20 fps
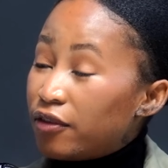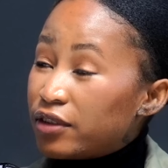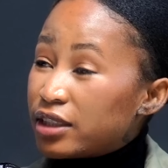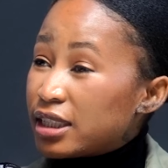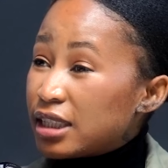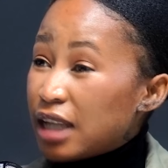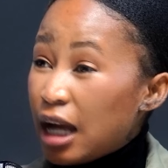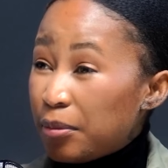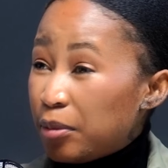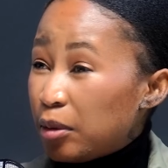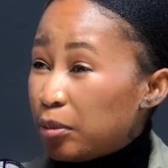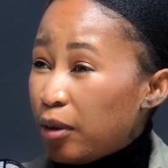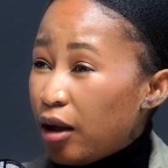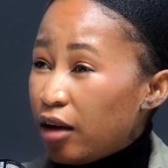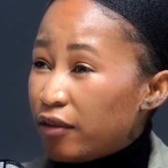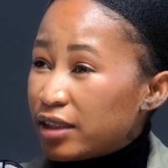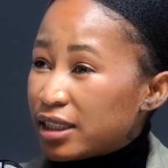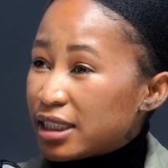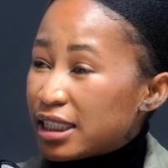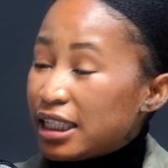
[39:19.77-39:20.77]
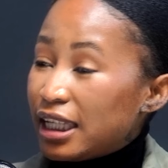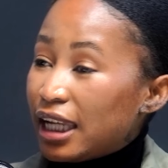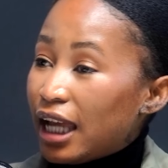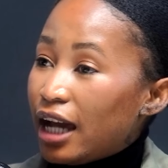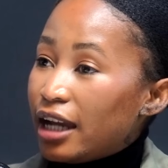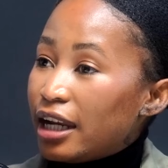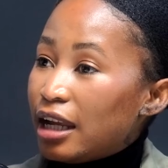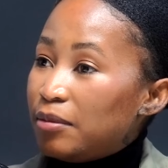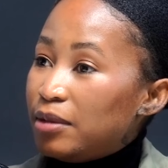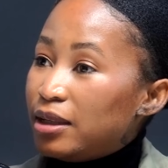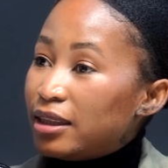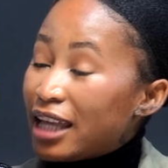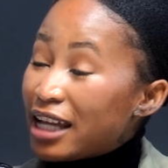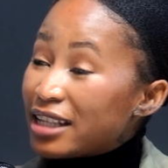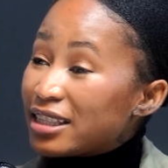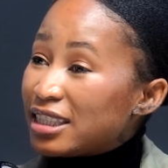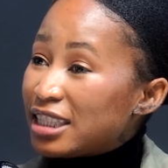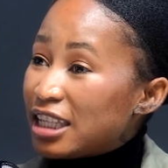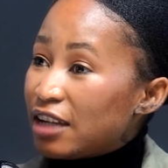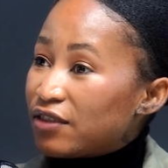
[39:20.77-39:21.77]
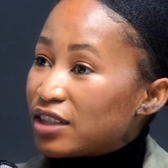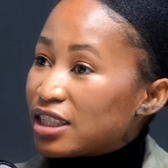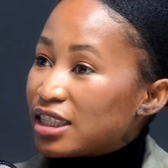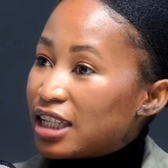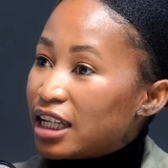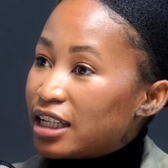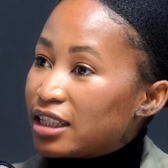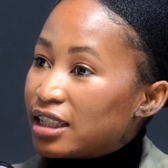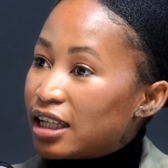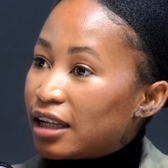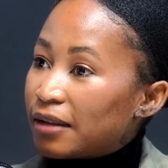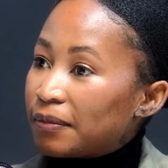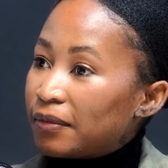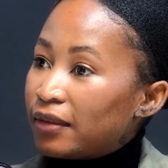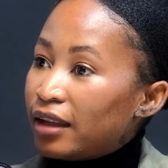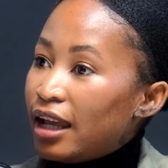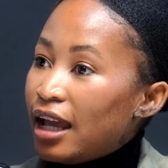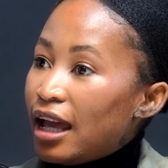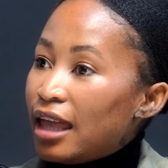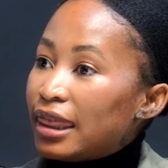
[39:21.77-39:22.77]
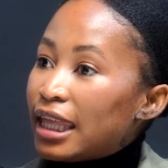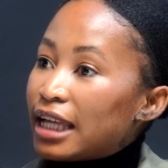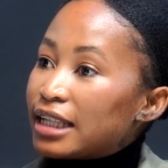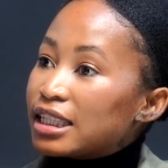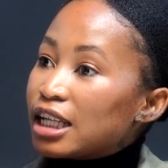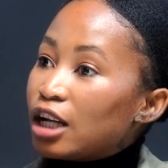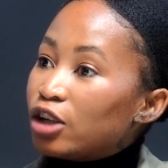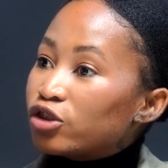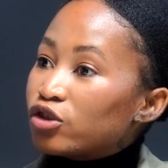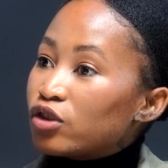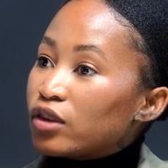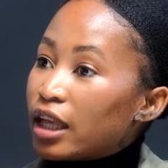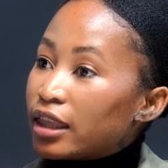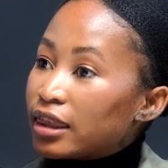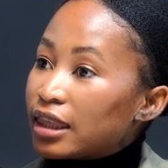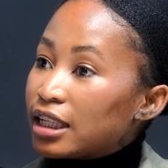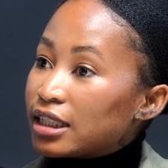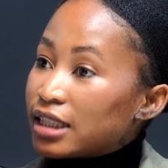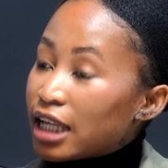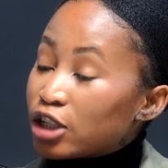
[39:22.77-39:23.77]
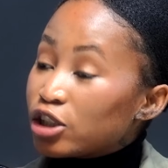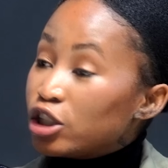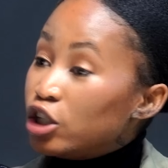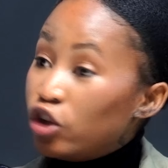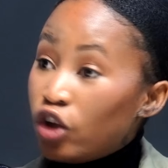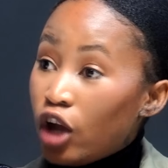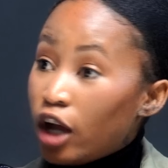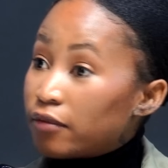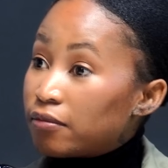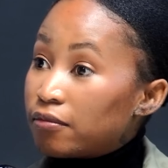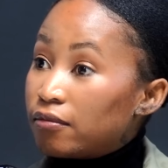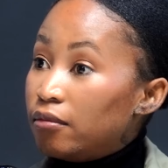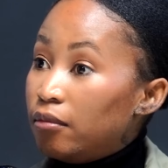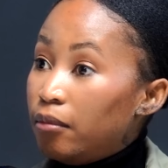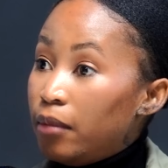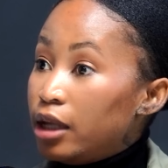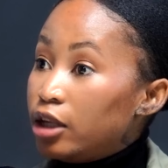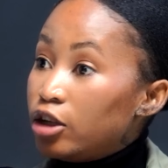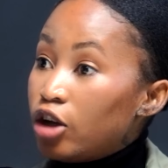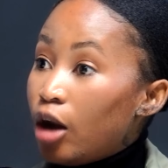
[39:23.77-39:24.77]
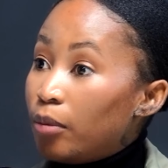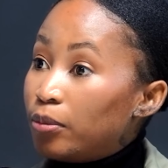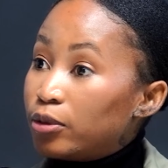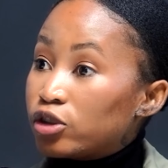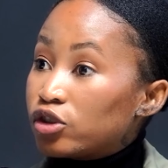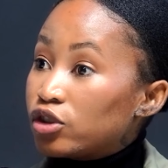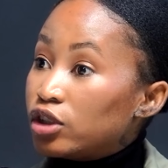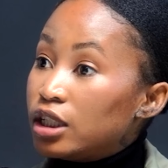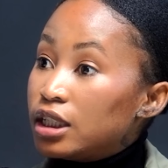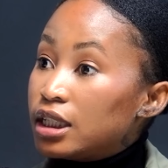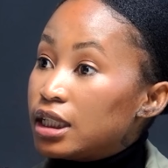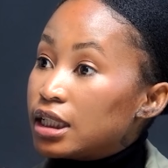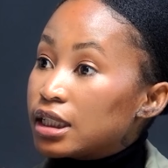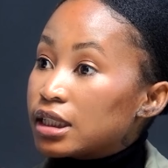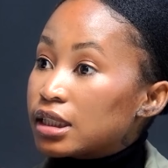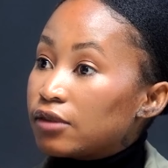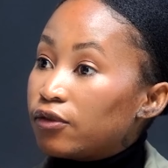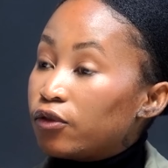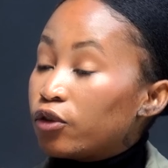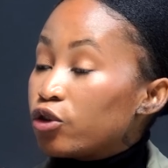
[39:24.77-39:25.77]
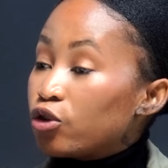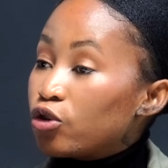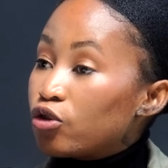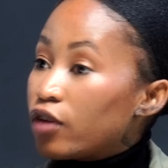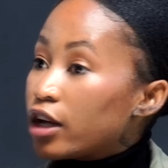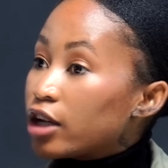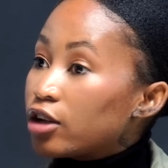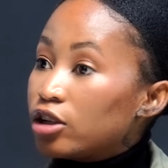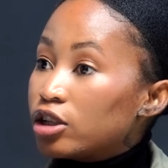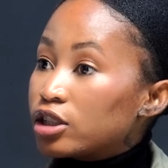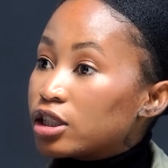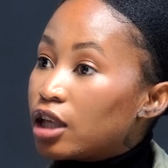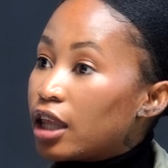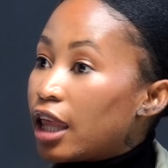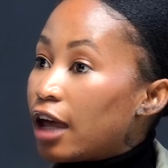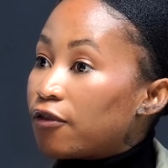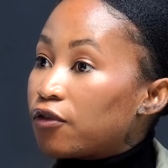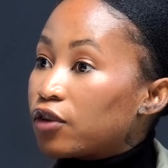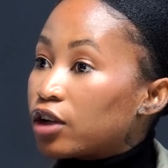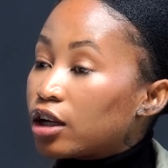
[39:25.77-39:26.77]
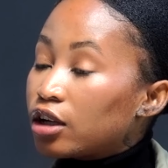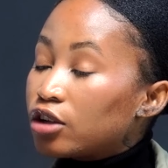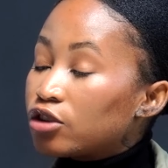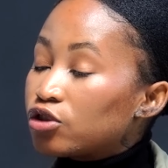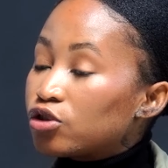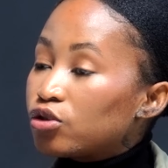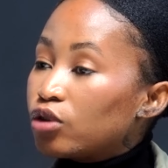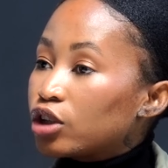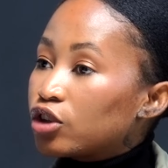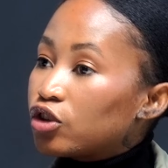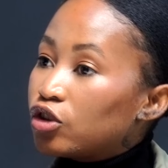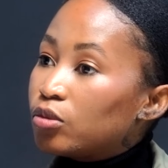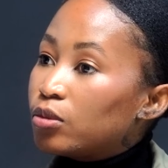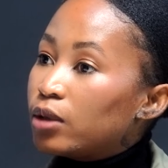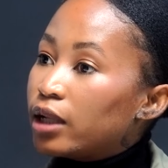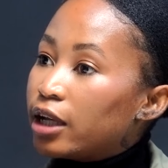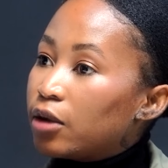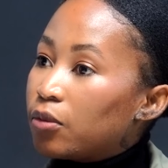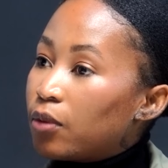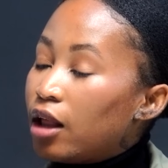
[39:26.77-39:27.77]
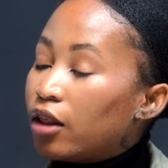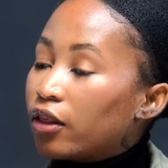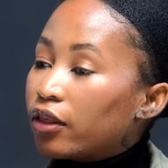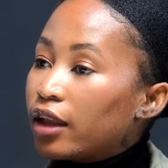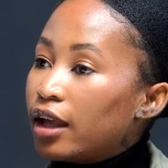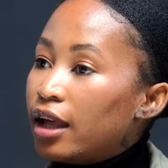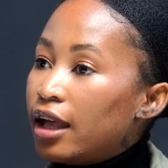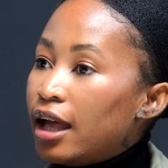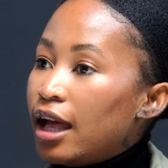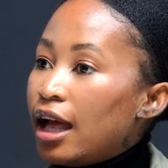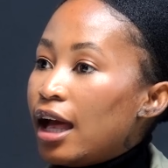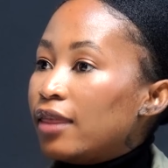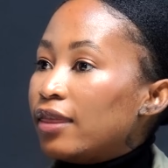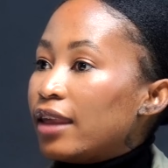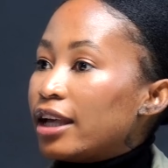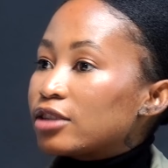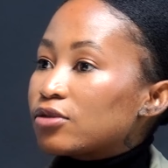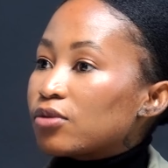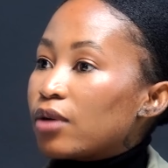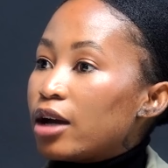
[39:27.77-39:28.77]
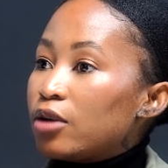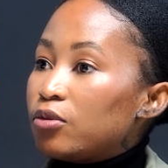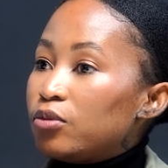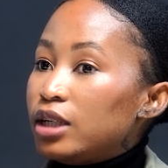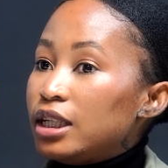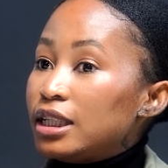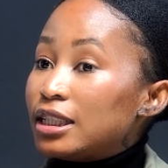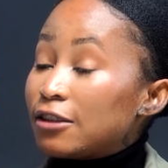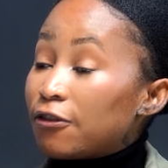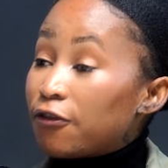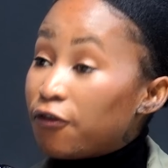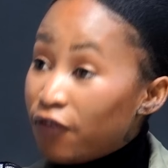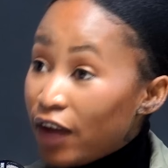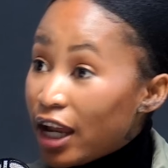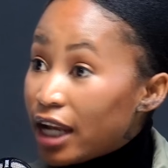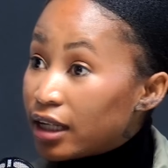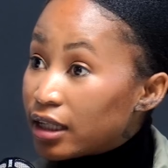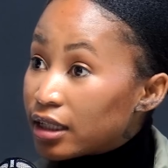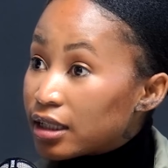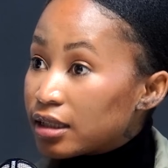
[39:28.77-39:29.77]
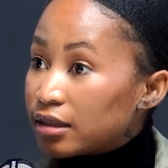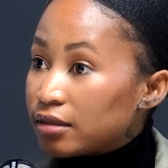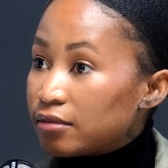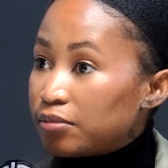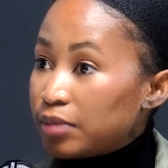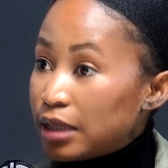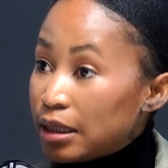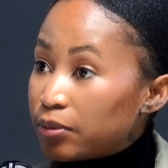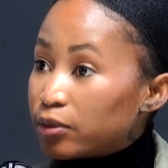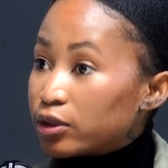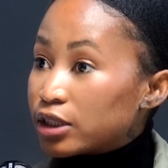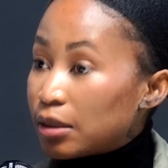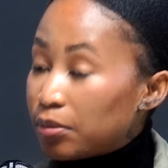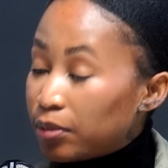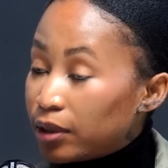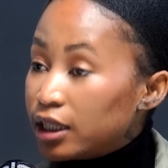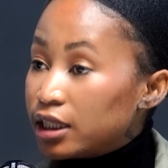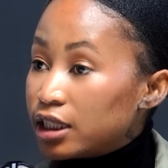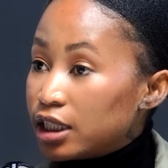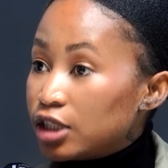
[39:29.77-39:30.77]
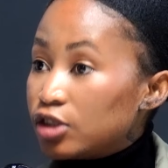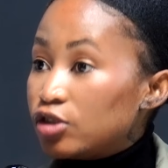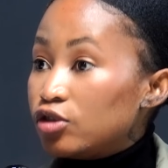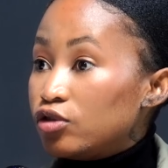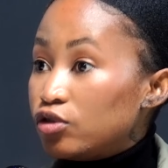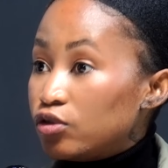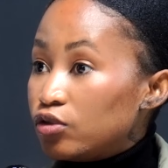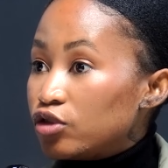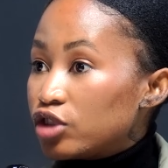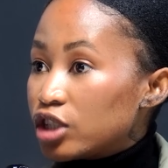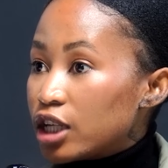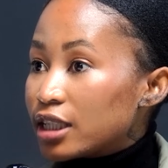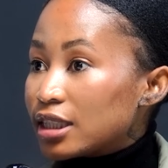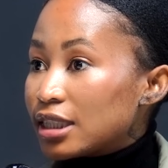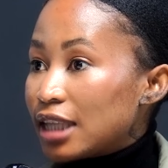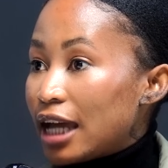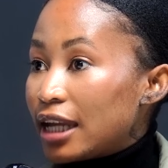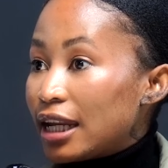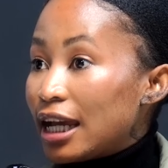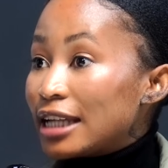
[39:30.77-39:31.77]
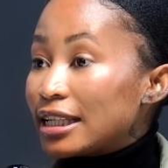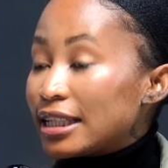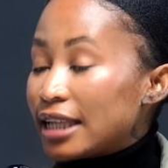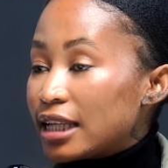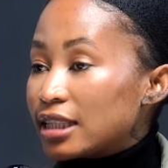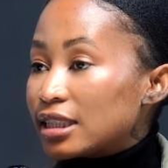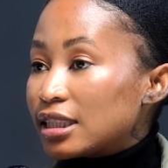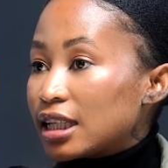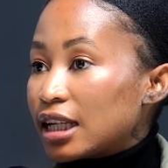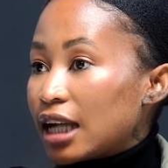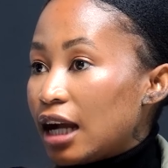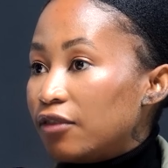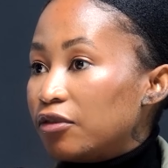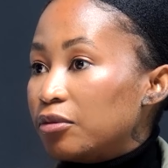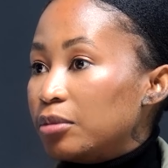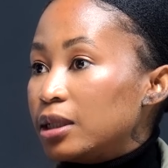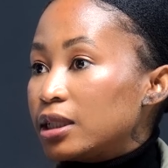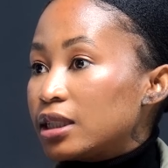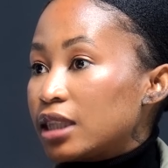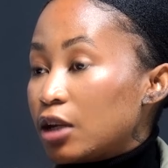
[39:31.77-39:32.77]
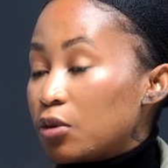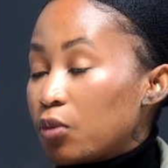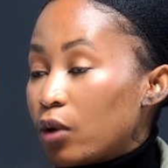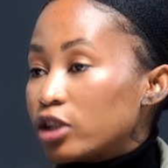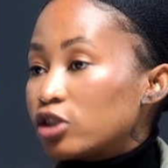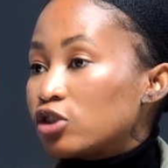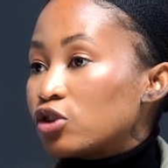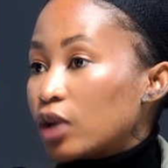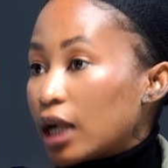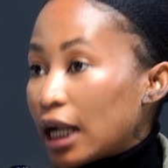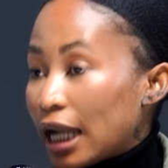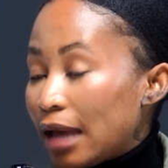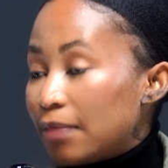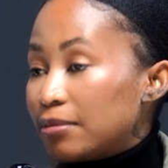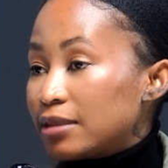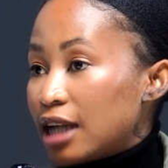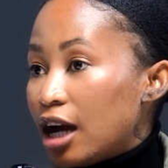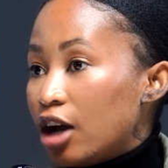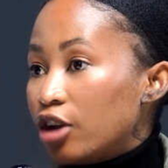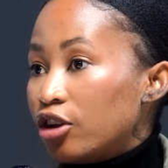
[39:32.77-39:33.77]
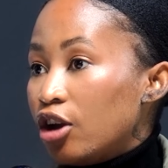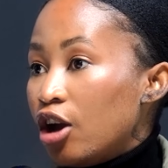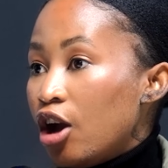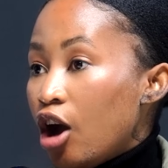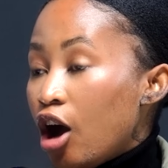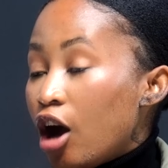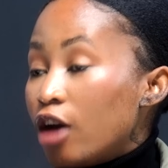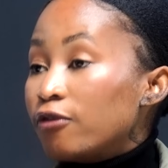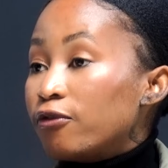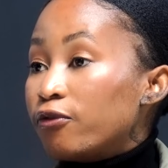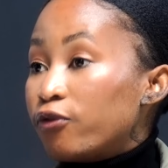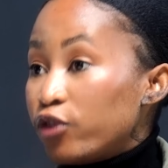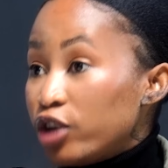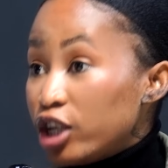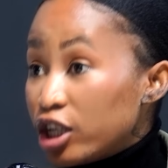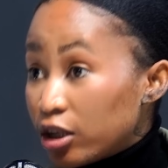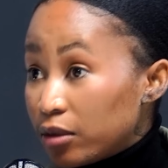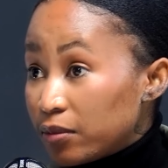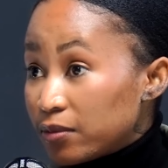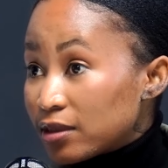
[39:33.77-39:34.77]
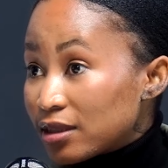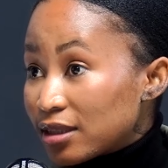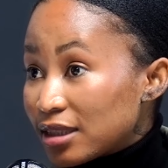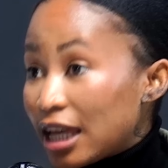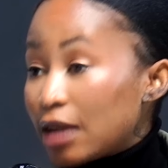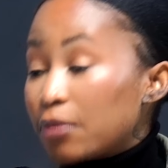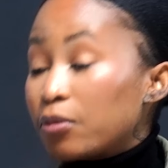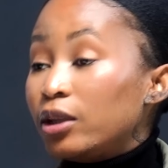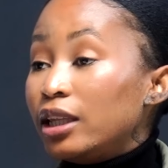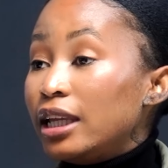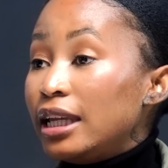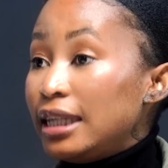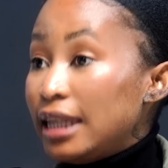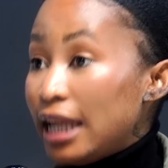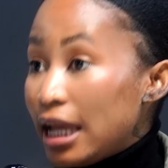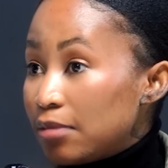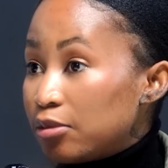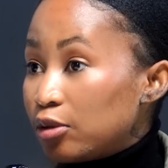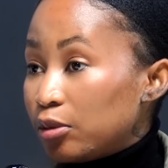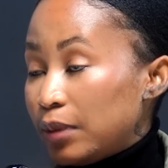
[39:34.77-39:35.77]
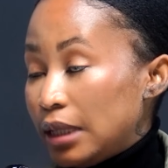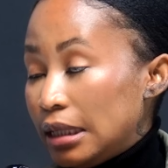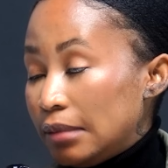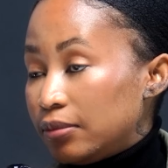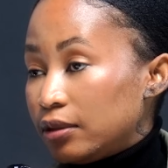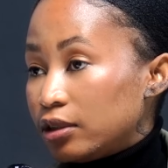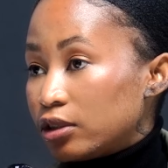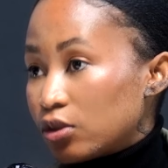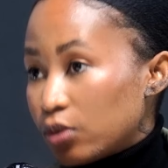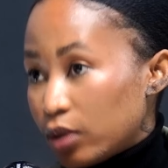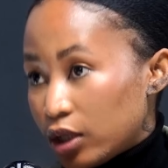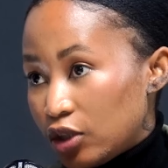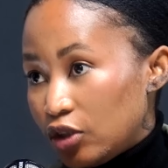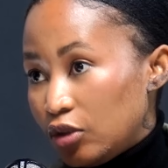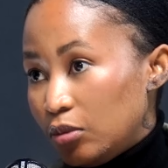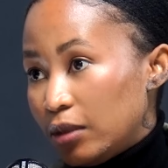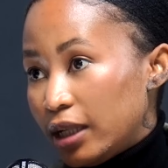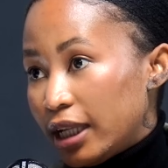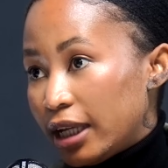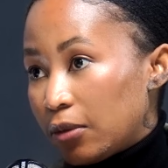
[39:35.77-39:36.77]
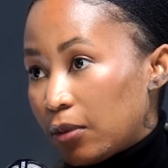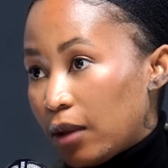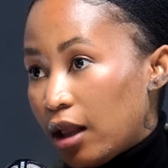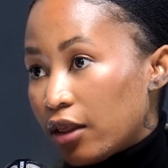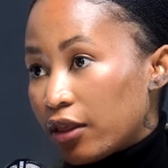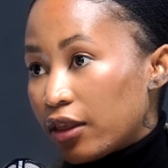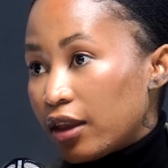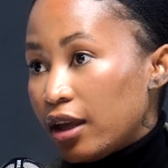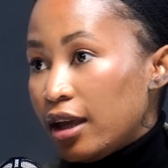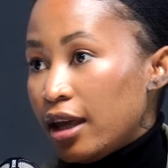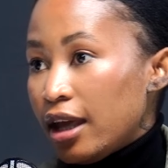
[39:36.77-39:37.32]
upper poverty line, I mean, that's devastating. And that tells you that there's actually not many opportunities for your regular South African to accumulate wealth. And that's why we defend people's ability to do just that against a government that wants to clamp down on freedoms that will enable people to accumulate wealth.